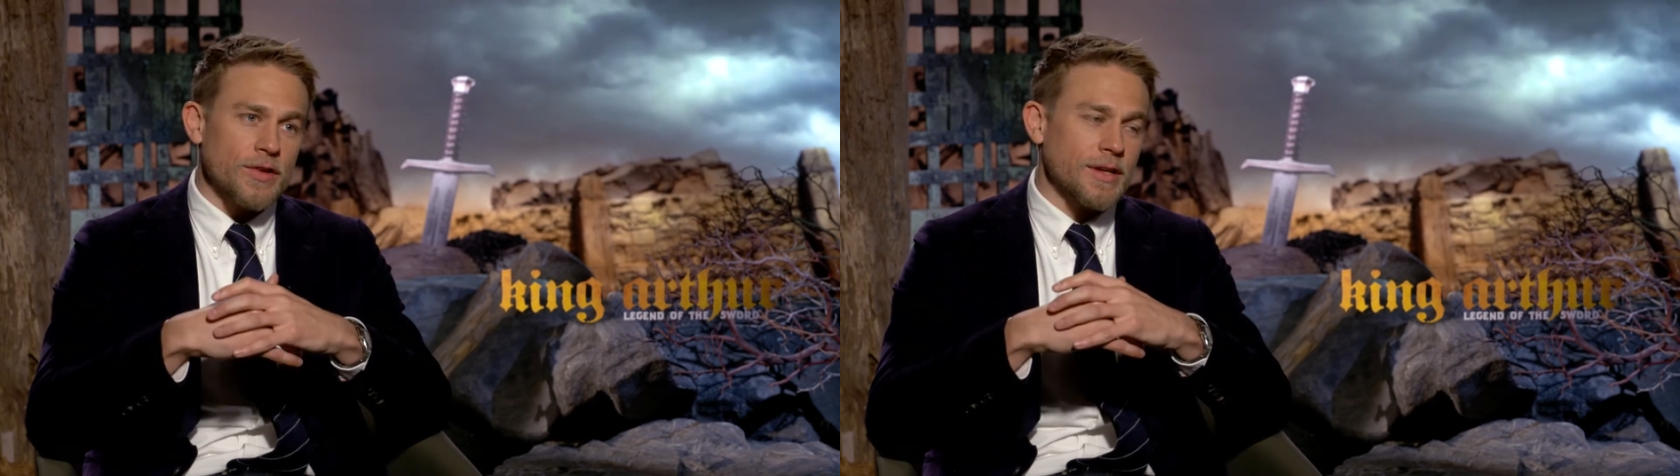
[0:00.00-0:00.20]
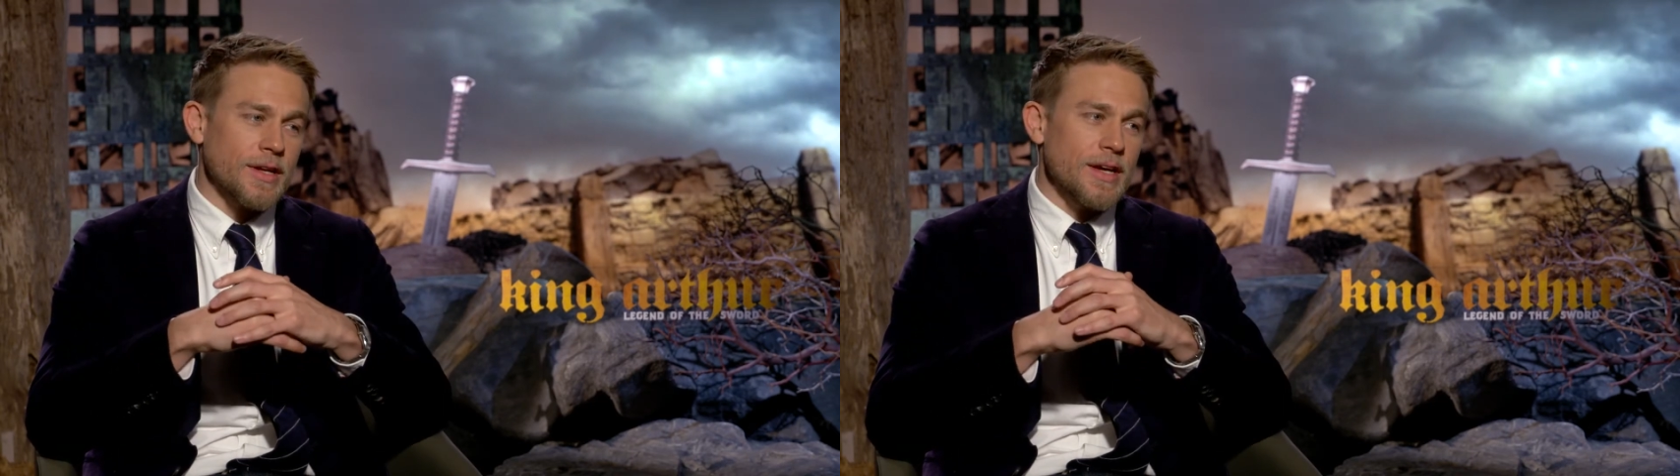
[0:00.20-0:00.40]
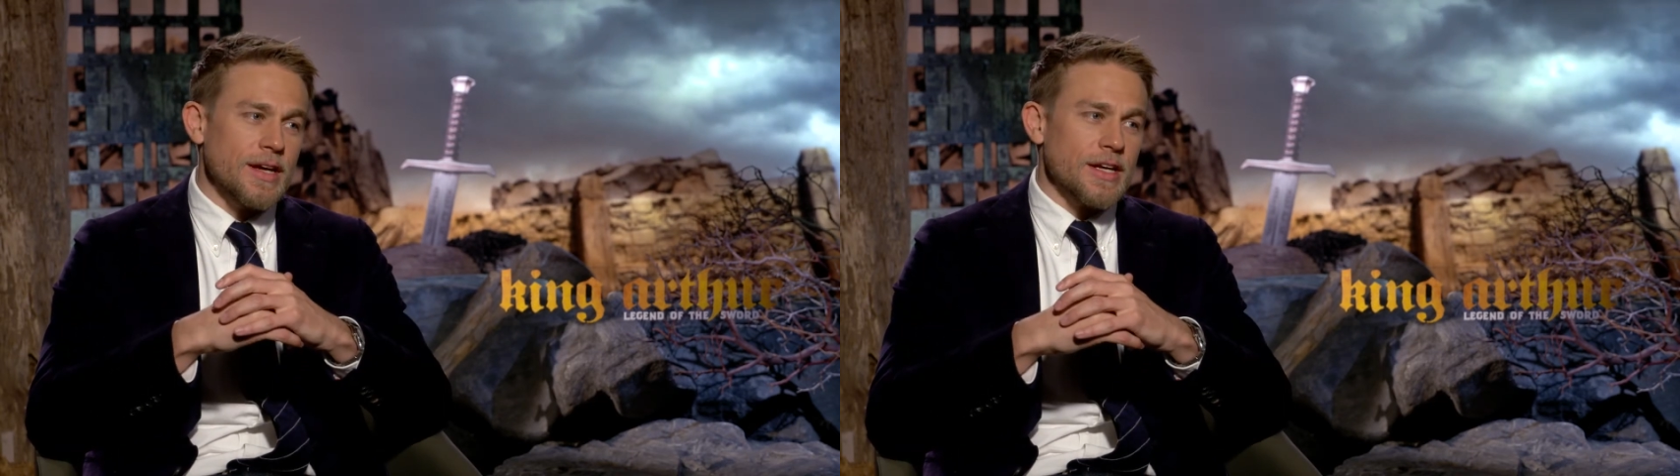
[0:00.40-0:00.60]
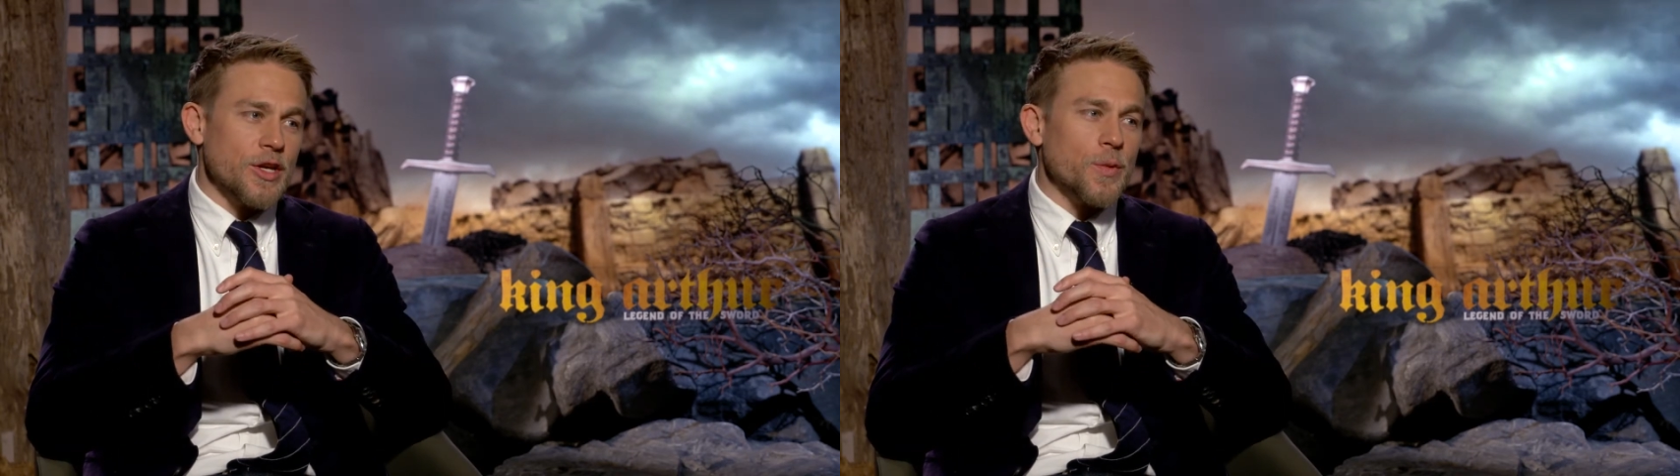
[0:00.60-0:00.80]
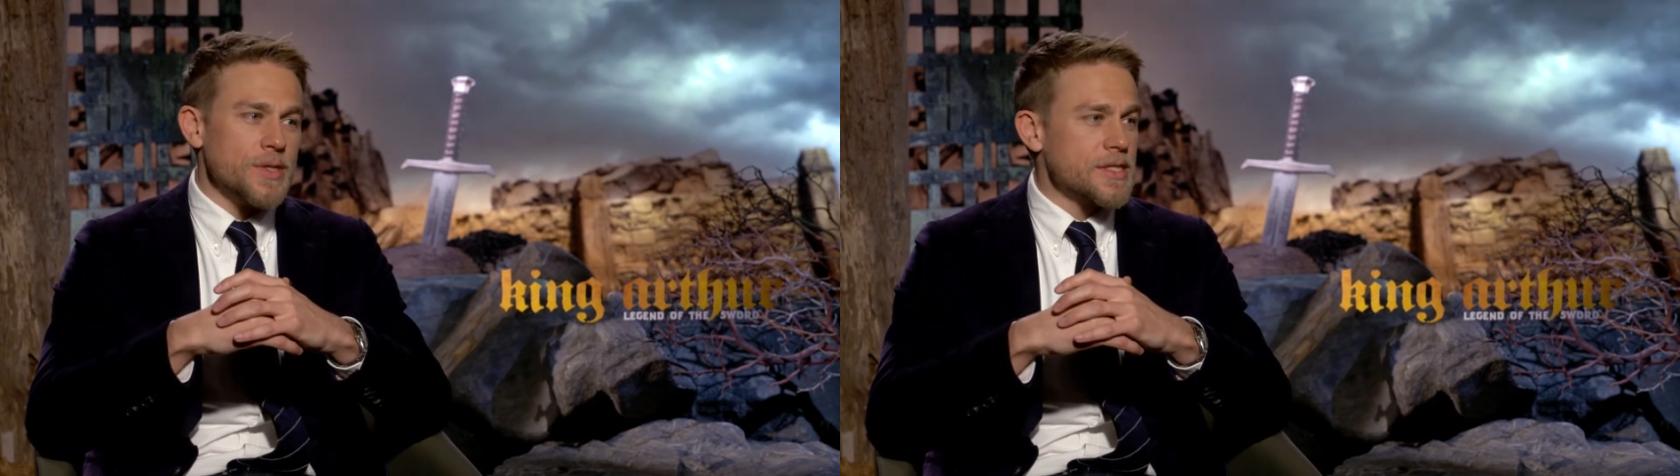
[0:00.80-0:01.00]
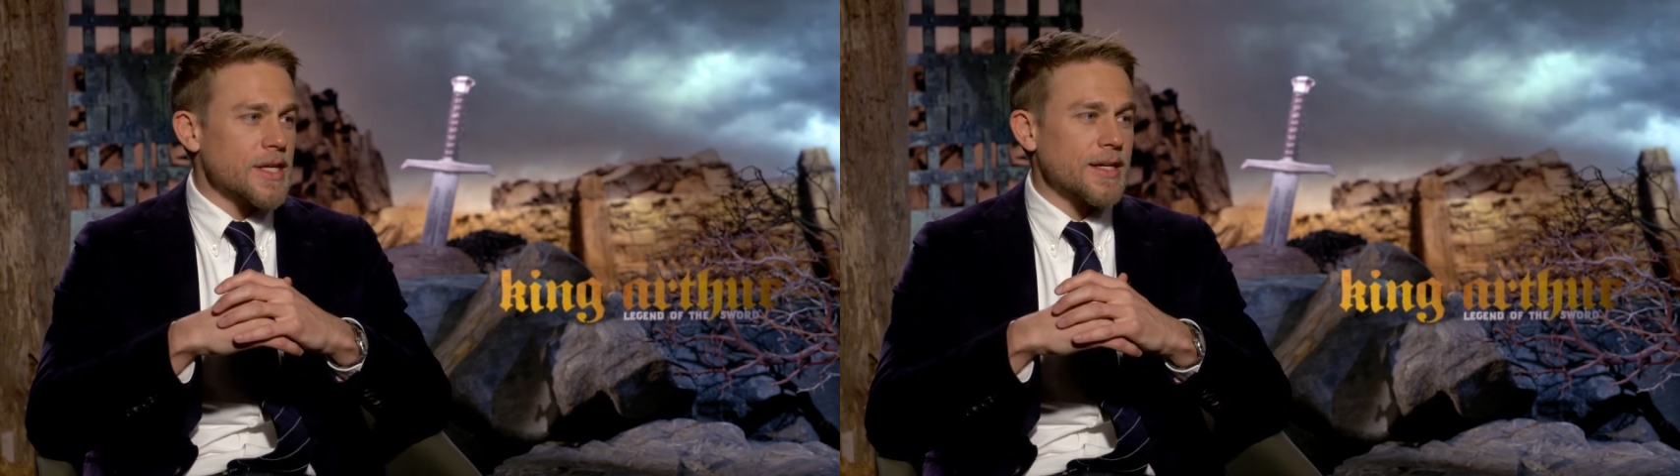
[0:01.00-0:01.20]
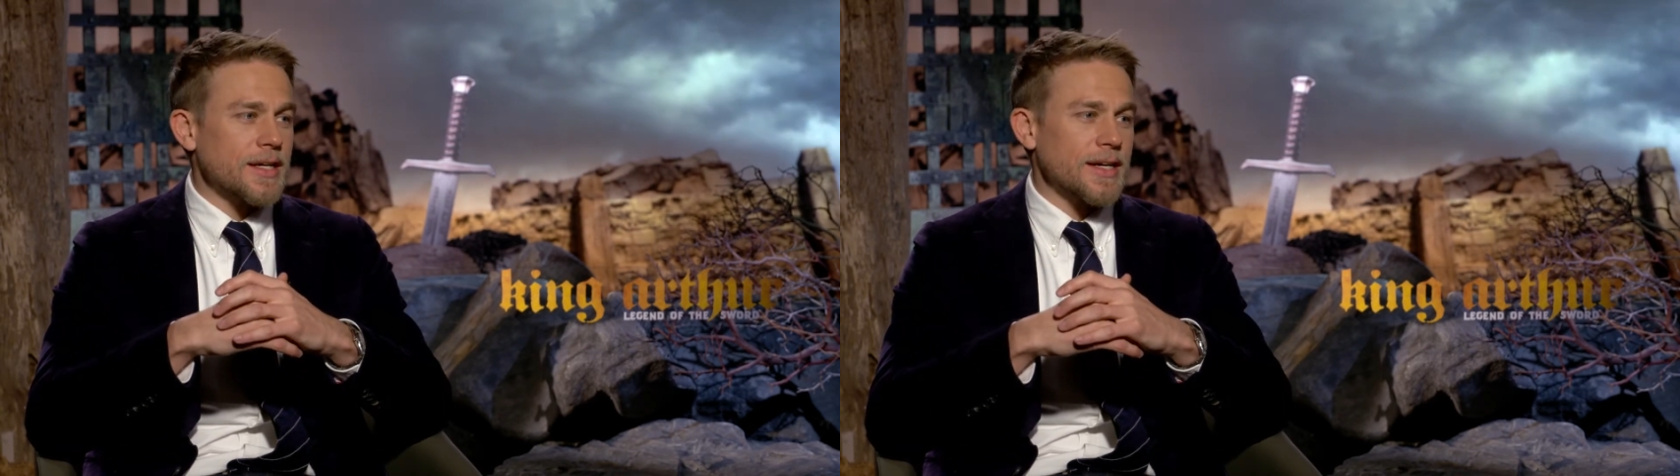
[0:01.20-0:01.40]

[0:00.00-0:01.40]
And, you know, he's like, a,